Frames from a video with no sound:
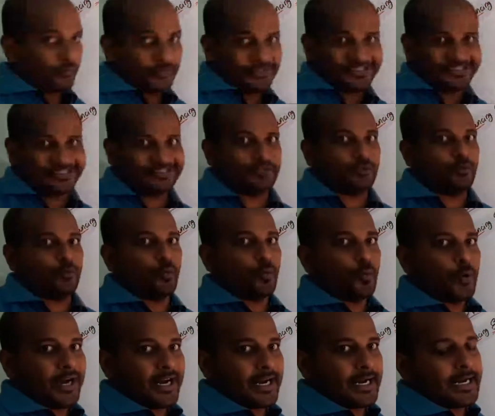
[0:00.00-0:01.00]
which
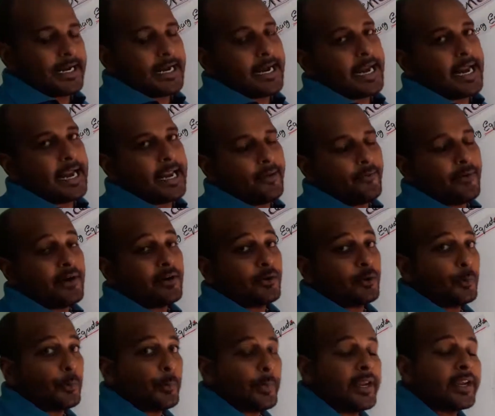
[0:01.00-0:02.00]
one I want
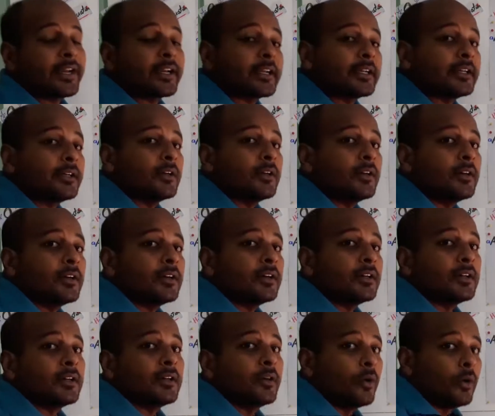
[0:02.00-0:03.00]
to make
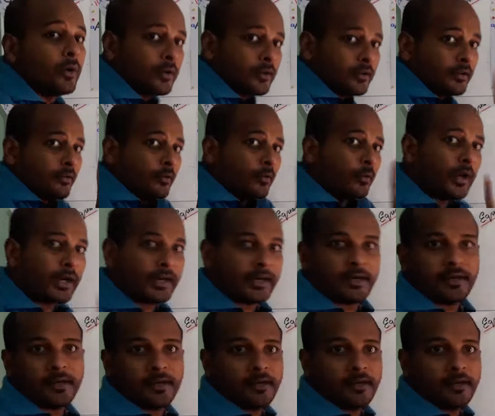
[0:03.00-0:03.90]
one